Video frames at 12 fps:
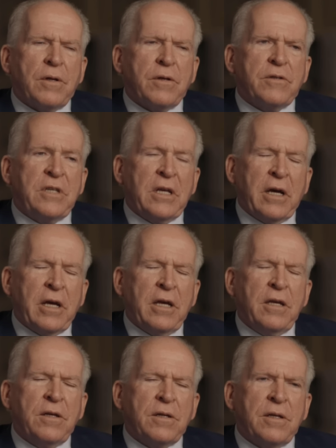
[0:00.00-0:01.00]

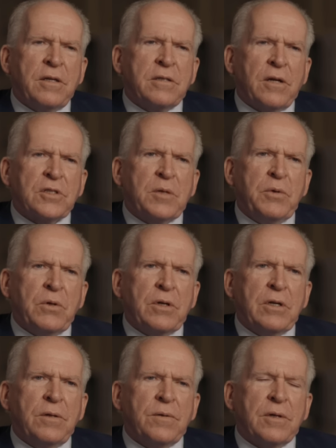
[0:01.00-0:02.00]
CIA and the intelligence
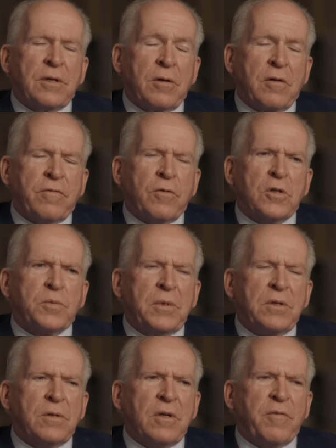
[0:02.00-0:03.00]
community and law
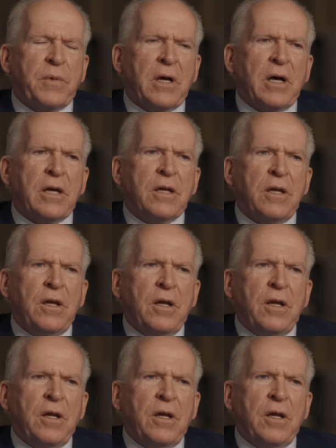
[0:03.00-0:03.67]
enforcement, FBI,